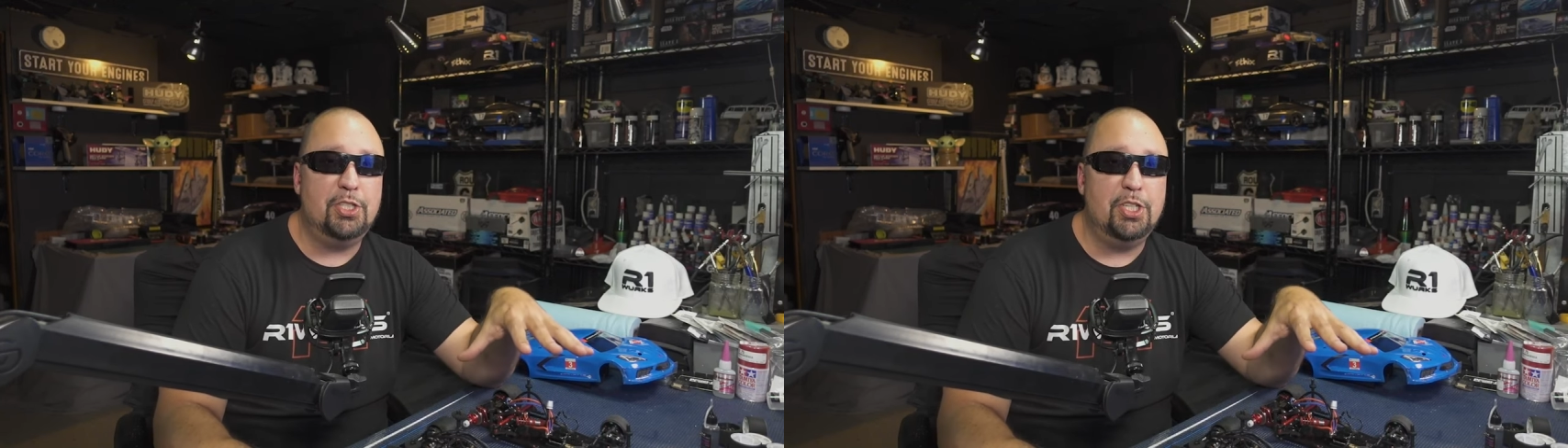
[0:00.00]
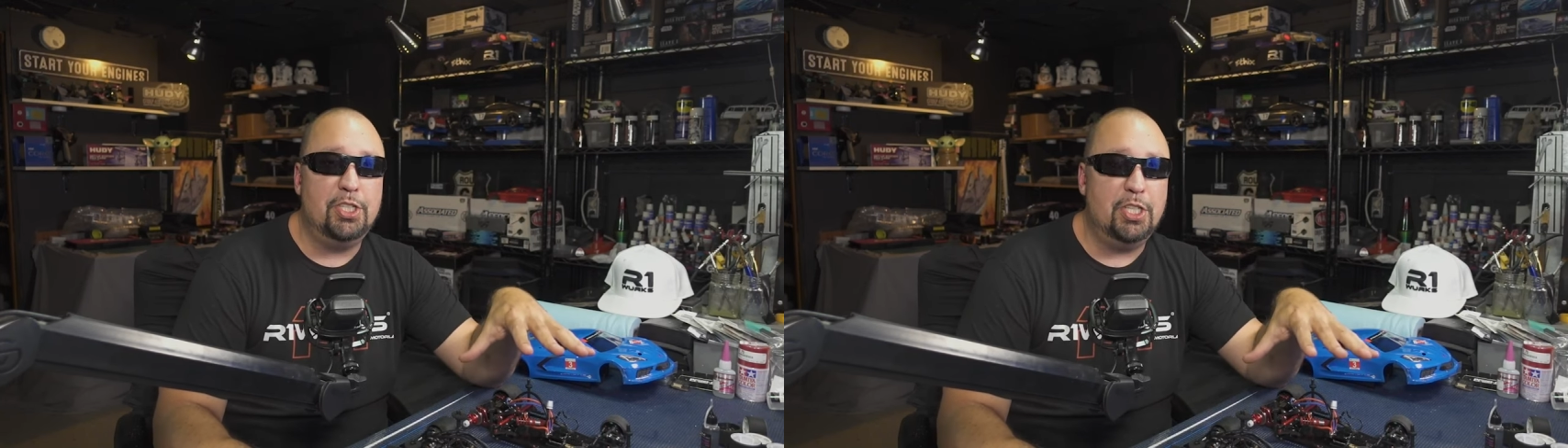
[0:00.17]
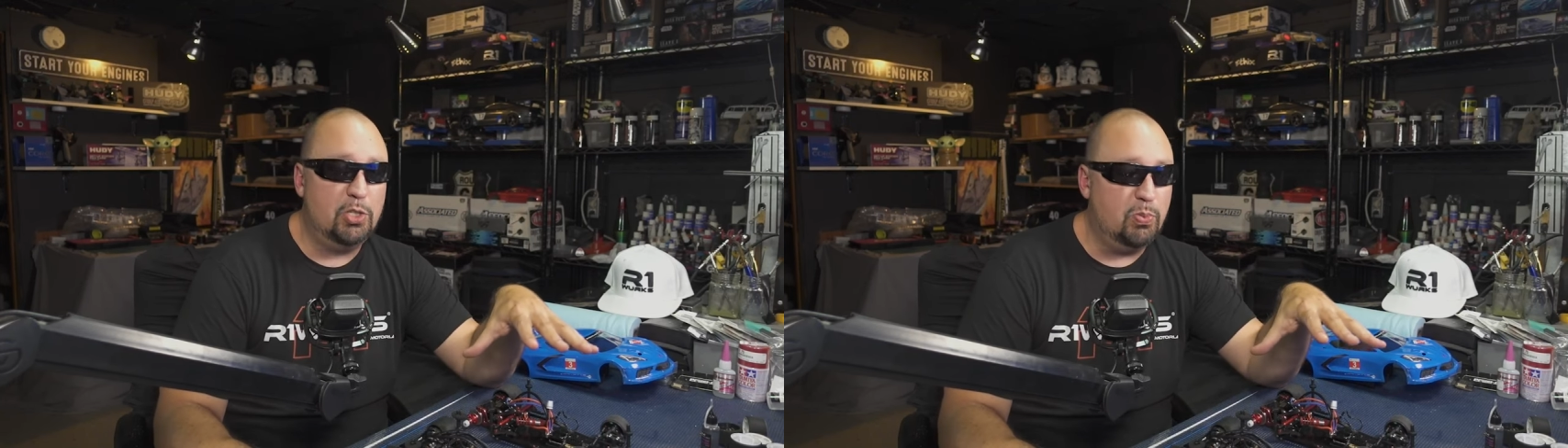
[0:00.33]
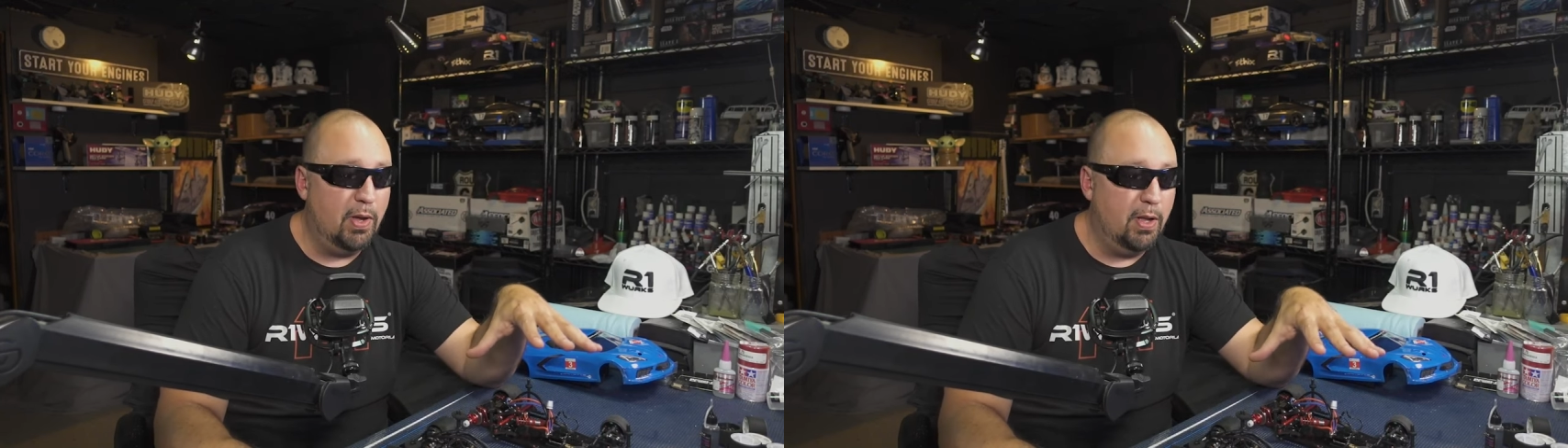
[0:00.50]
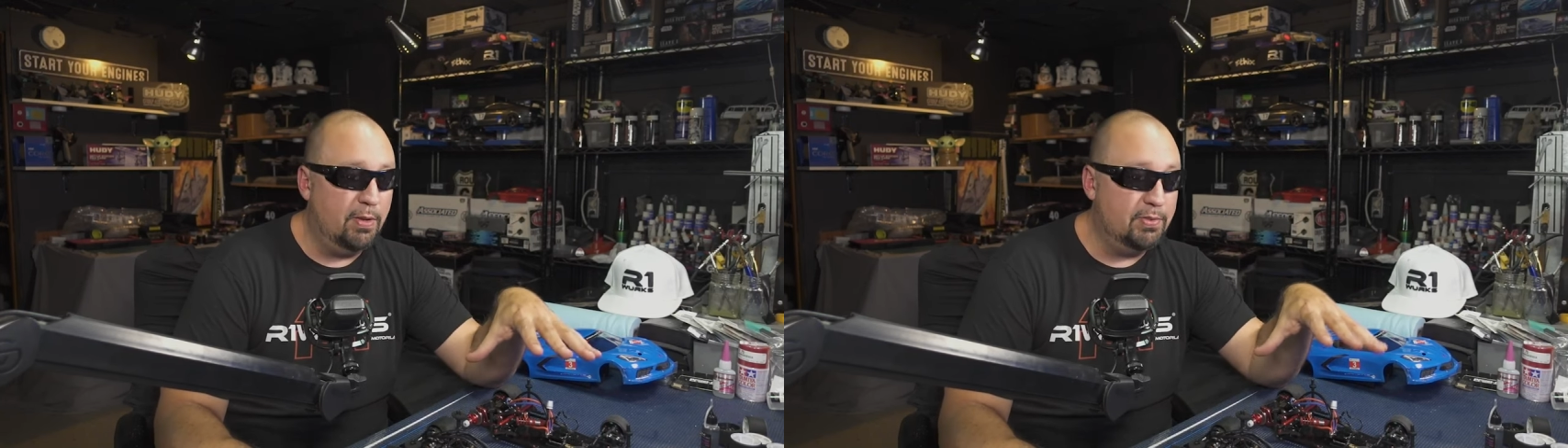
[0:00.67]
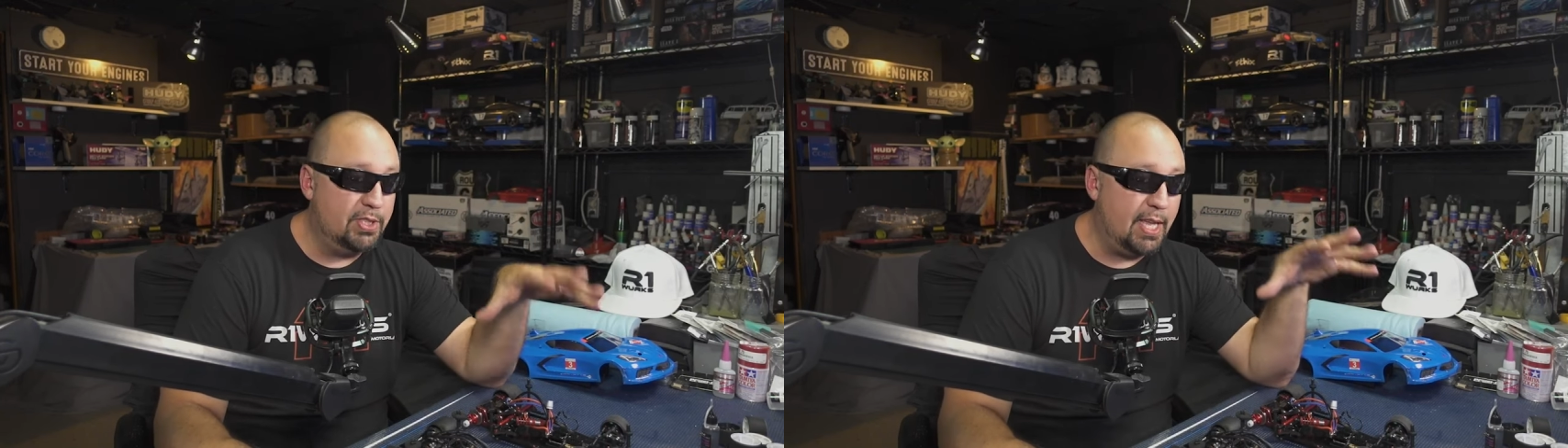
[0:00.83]

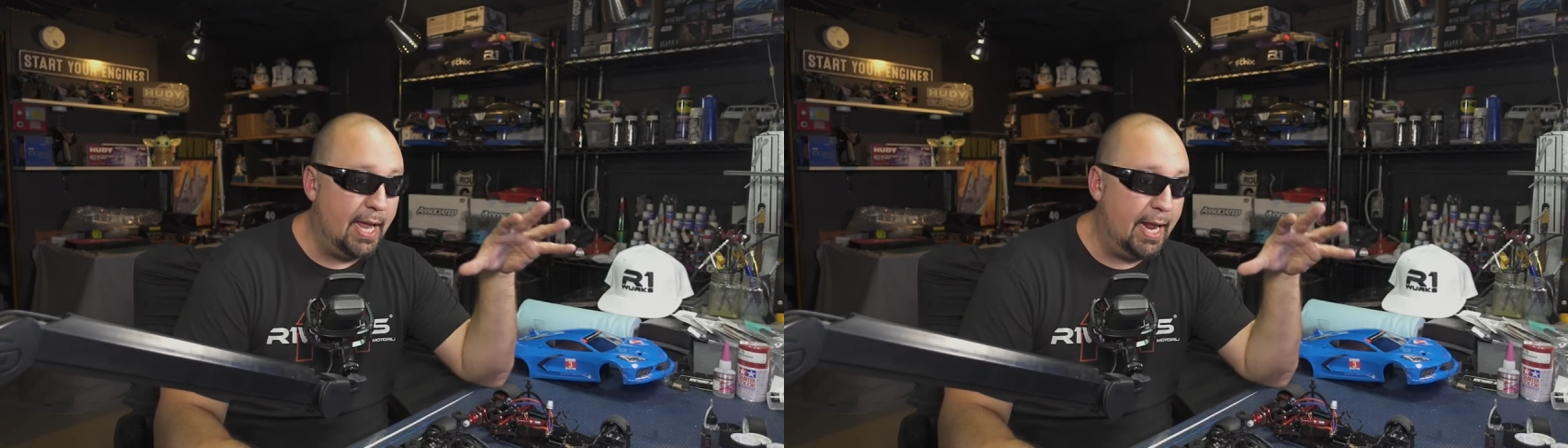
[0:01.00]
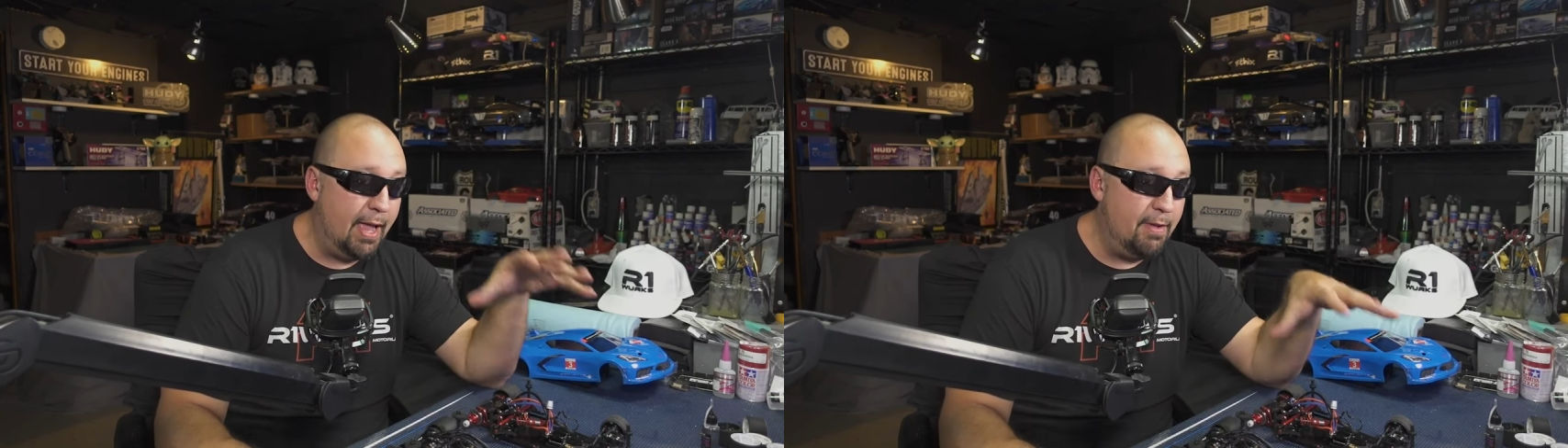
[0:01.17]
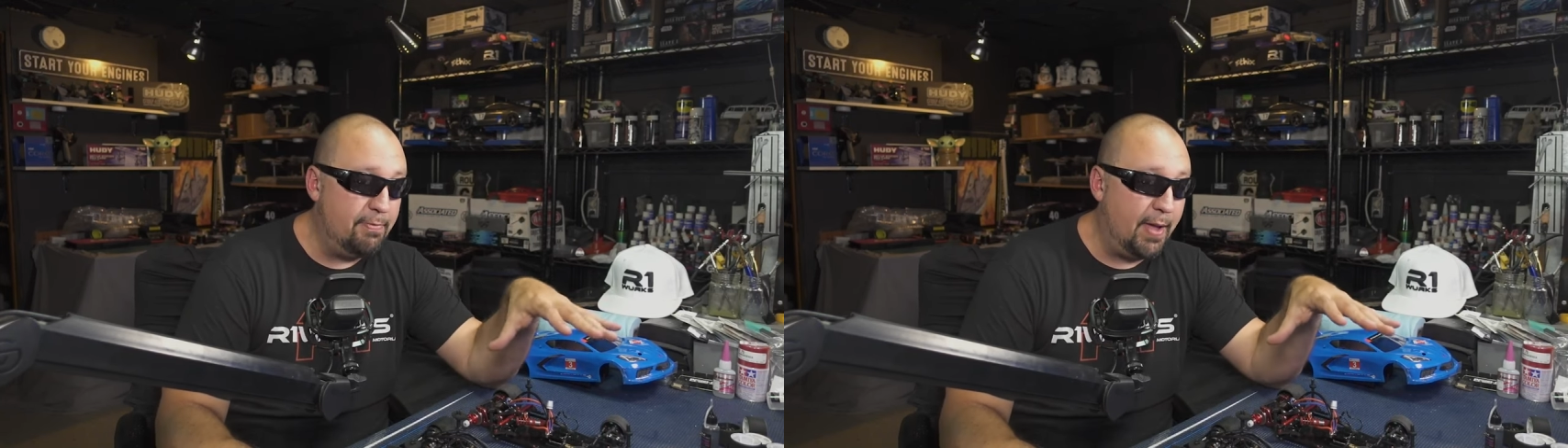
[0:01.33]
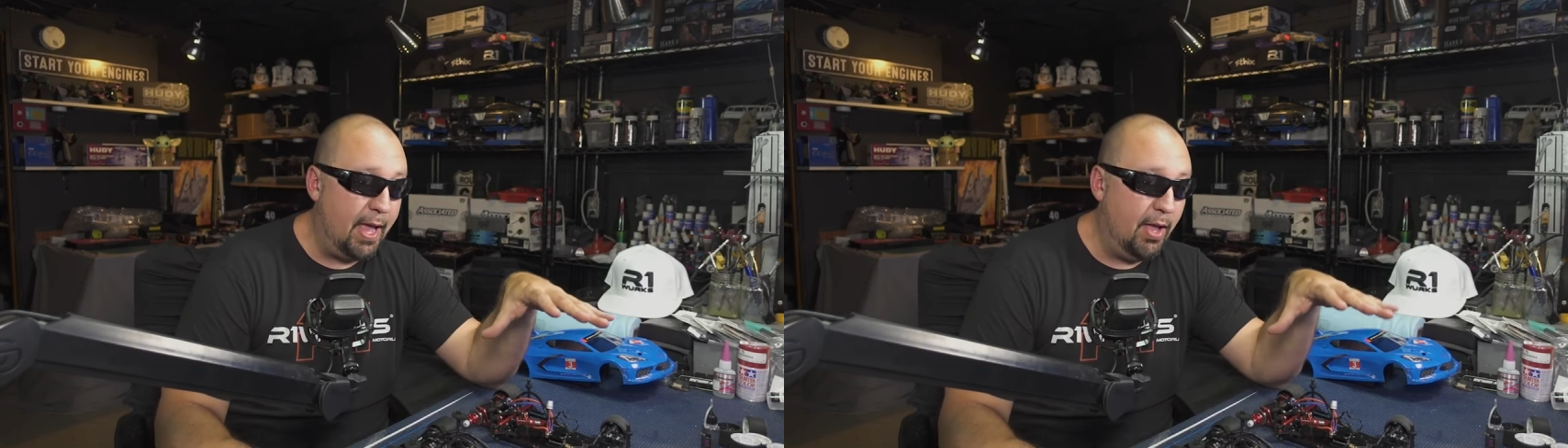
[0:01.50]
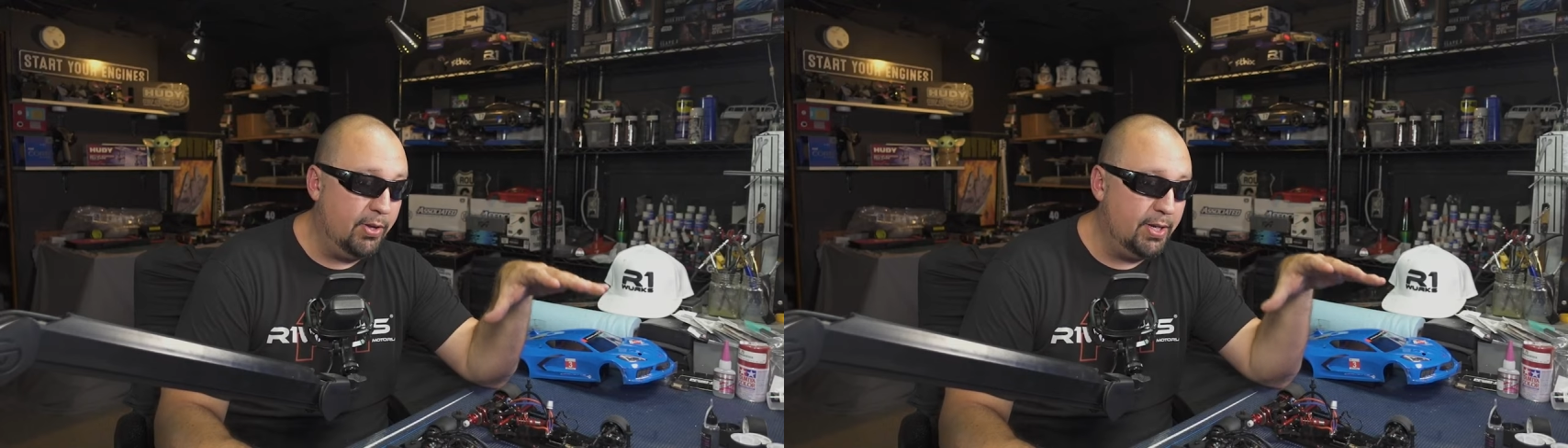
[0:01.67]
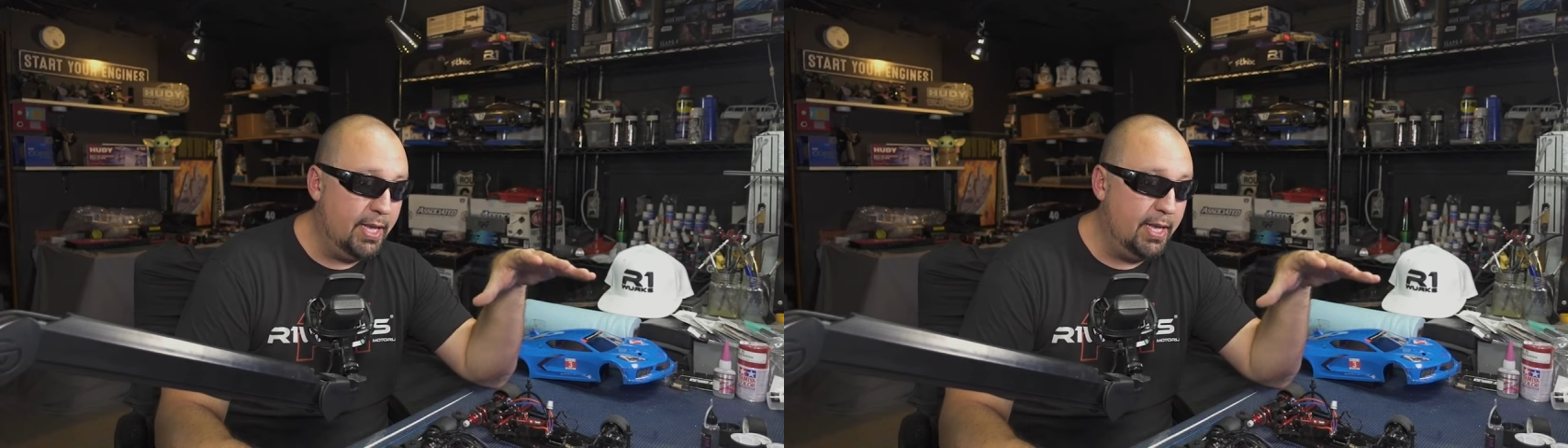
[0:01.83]
GT12s that I have
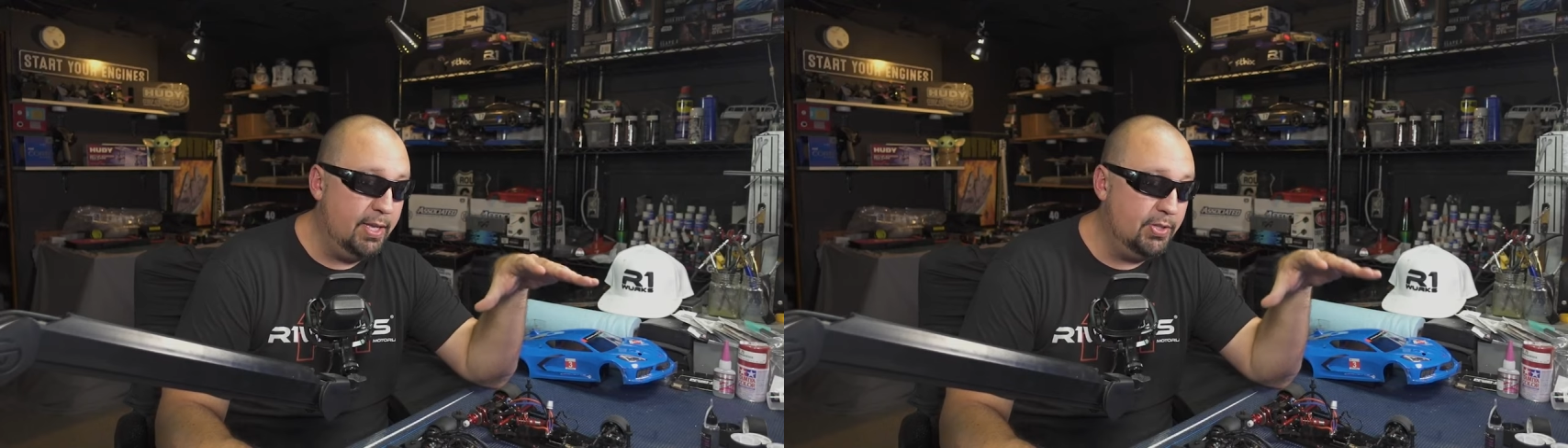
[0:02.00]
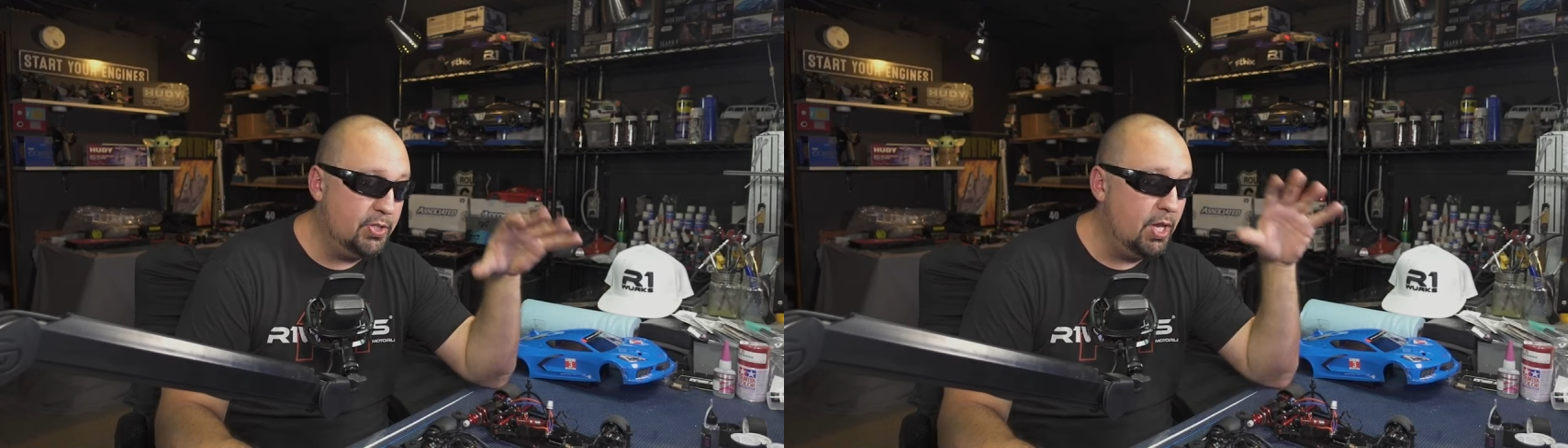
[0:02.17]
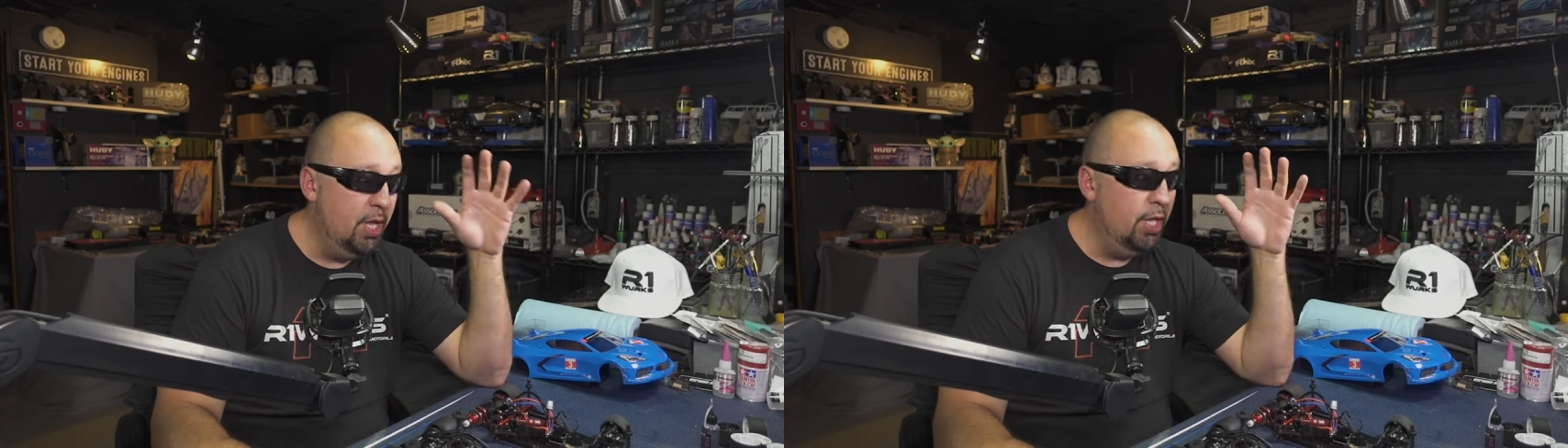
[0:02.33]
found is,